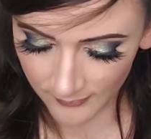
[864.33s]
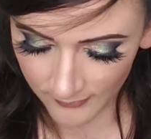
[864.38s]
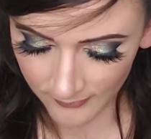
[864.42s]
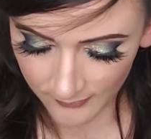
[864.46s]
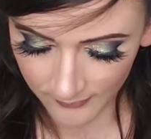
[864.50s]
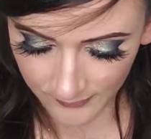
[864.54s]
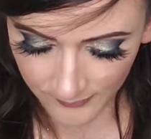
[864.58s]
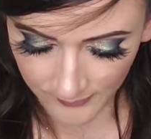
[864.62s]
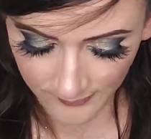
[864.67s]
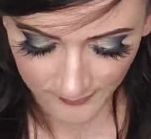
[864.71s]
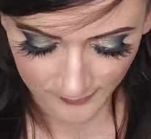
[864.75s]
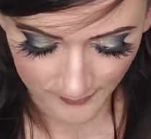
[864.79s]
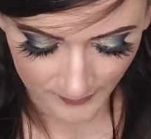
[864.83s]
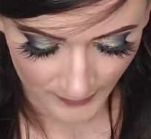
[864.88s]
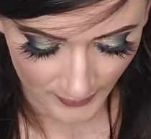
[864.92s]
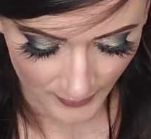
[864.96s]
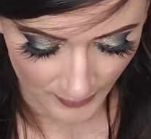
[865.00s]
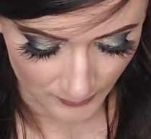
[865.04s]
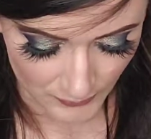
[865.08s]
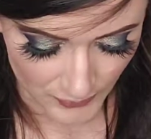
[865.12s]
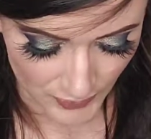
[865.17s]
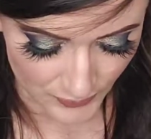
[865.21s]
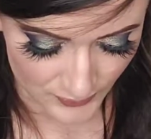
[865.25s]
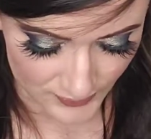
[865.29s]
I'm
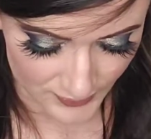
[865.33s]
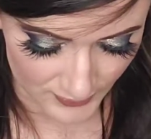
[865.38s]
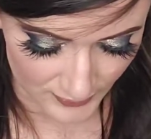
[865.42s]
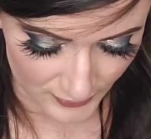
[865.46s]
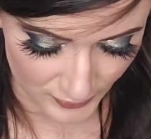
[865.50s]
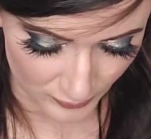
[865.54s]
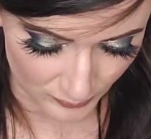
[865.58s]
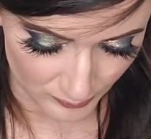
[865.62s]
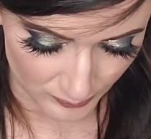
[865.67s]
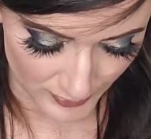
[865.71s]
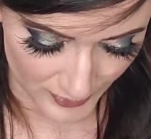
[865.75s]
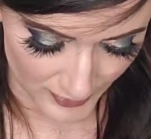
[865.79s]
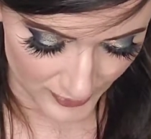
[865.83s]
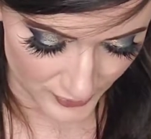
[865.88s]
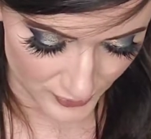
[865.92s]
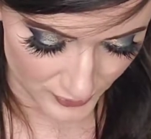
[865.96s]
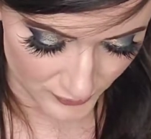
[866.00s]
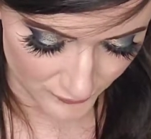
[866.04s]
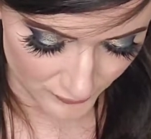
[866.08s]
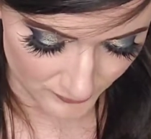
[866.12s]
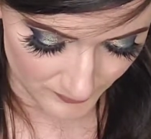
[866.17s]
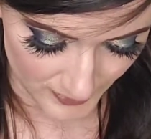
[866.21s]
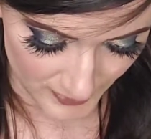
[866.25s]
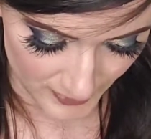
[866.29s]
gonna use a little brush
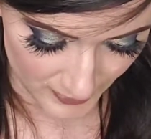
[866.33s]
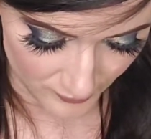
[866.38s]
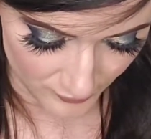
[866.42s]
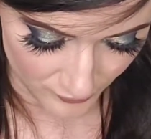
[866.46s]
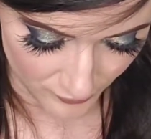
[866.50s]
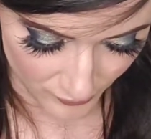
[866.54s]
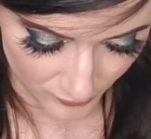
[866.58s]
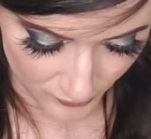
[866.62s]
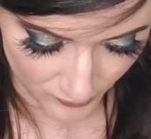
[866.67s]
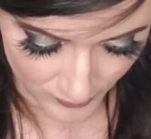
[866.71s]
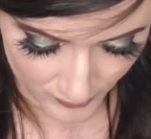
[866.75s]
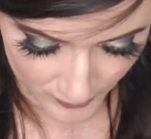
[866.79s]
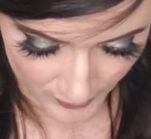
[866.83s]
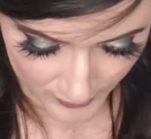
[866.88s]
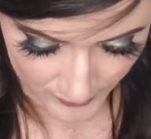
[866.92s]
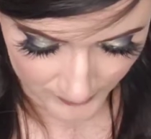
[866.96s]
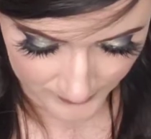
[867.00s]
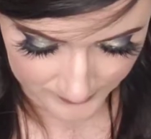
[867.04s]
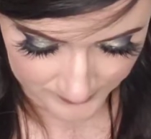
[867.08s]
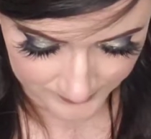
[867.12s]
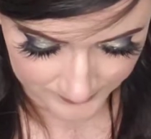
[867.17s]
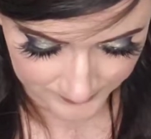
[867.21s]
for my inner corner.